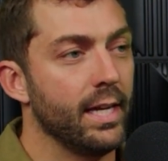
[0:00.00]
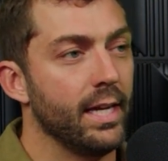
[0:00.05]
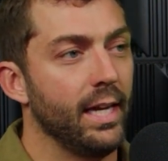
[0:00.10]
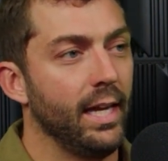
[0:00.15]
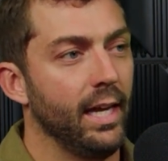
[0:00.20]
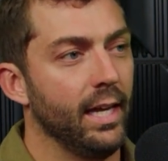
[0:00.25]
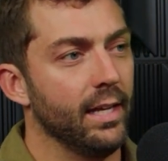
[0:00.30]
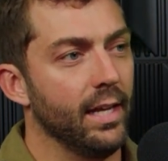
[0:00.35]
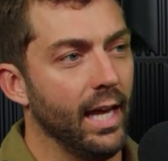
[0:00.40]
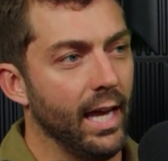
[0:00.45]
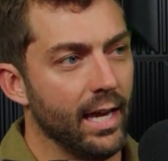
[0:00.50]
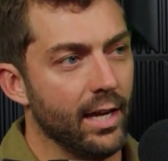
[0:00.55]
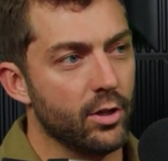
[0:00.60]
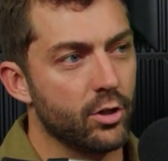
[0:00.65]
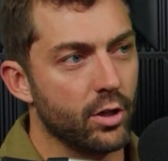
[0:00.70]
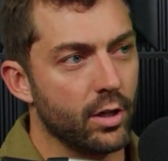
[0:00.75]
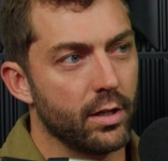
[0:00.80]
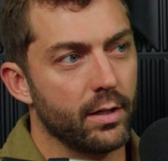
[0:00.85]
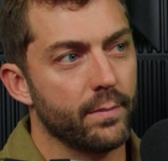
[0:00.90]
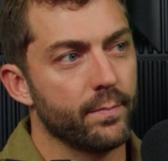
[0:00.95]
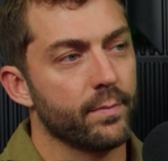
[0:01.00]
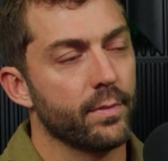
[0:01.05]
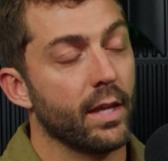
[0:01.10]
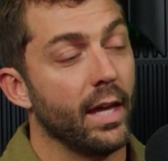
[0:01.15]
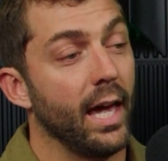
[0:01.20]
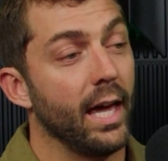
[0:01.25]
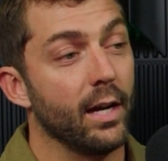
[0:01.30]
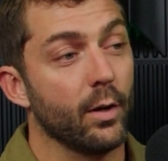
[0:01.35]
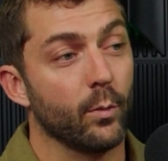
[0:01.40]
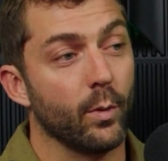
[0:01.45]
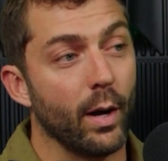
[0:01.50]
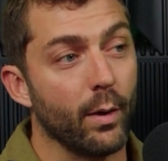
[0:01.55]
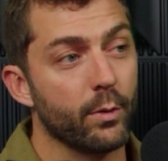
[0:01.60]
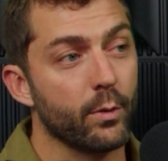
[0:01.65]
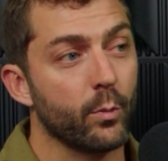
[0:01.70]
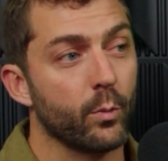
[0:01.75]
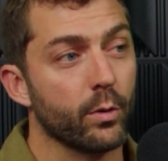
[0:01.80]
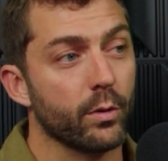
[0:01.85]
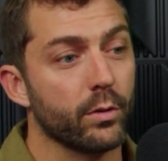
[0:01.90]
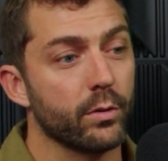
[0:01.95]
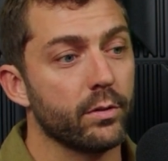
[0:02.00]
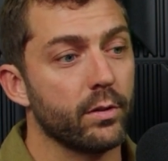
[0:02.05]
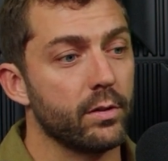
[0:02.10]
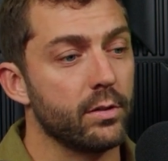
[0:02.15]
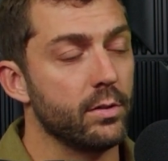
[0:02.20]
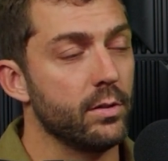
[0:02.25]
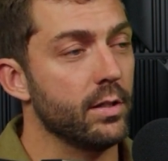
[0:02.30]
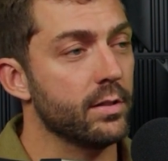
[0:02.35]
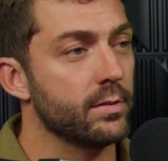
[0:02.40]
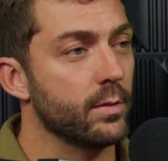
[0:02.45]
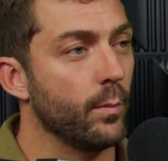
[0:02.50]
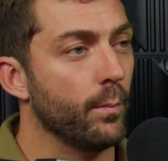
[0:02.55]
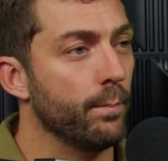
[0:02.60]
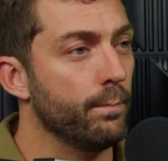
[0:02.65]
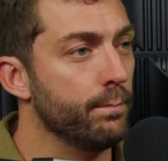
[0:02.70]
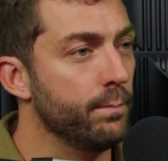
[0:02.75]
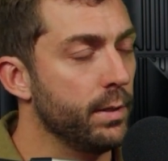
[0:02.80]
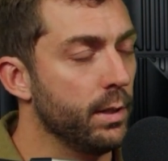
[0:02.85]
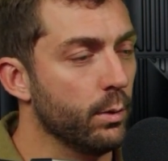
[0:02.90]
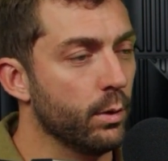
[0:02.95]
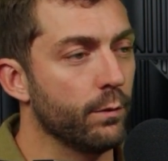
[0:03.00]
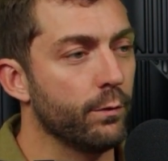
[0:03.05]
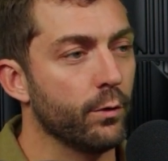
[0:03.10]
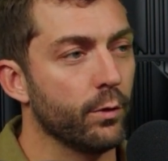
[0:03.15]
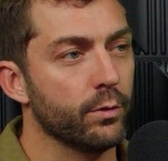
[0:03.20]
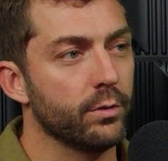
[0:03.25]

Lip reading: in Asia and around the world to this beautiful,